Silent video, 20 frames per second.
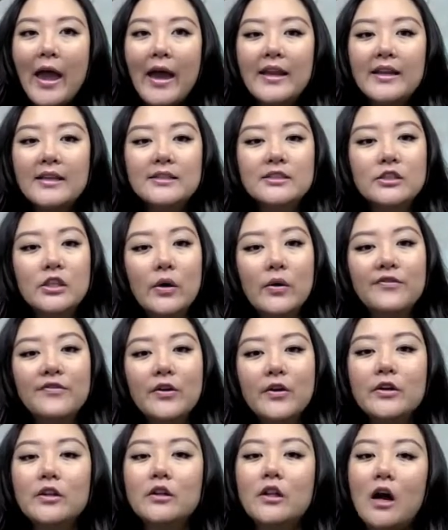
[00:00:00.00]
And so if
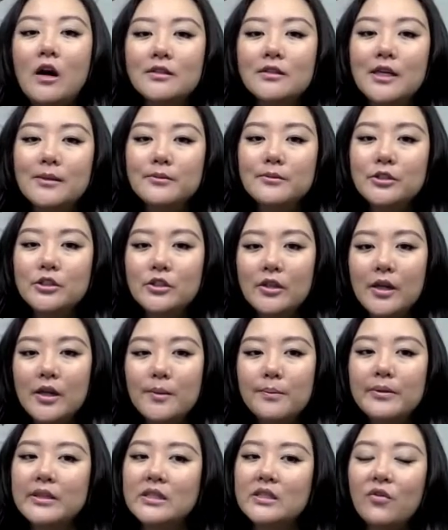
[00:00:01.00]
you're a longtime
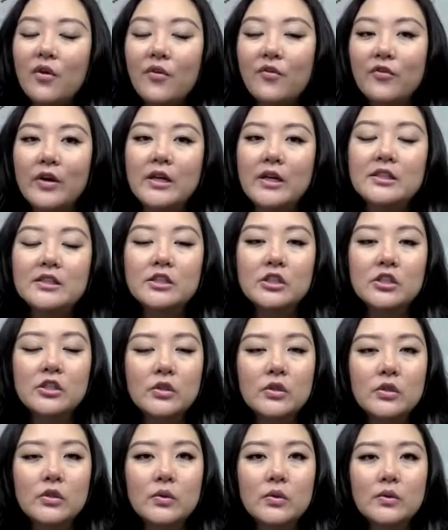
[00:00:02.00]
student, please feel free
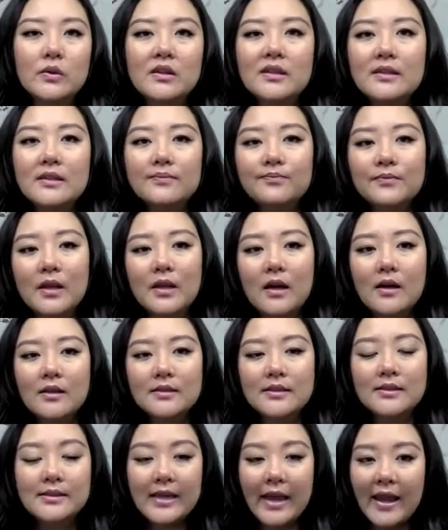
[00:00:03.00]
to
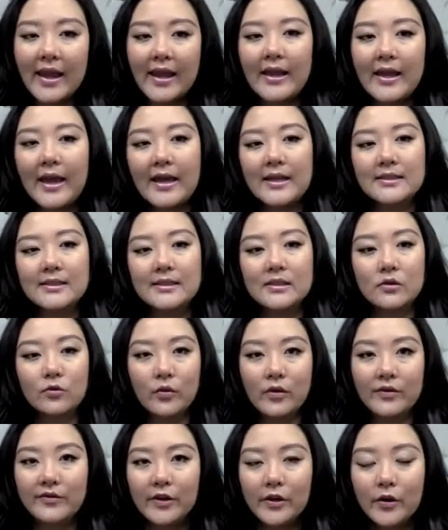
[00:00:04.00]
stay and
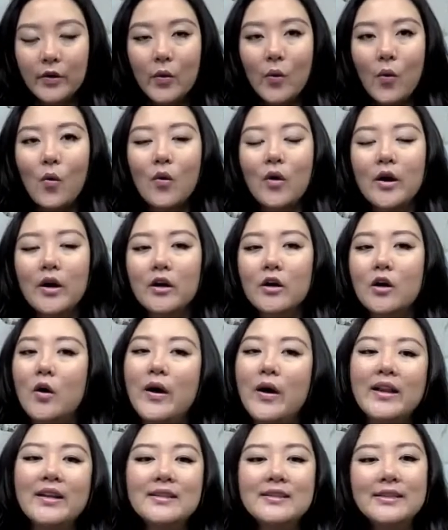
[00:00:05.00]
review or
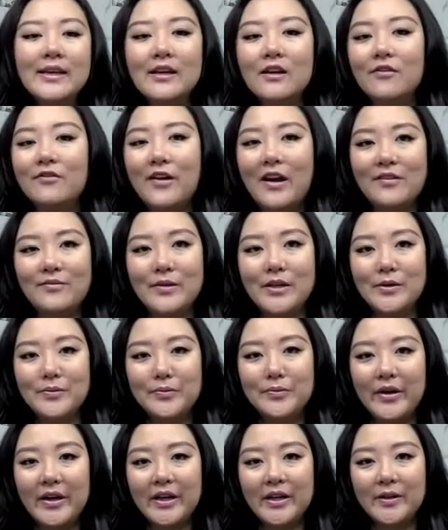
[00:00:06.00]
go ahead and take a
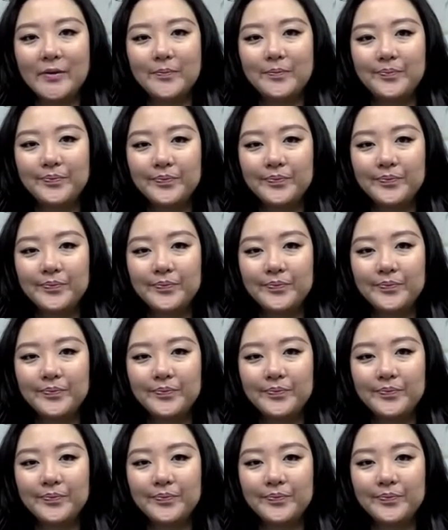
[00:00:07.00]
five-minute break.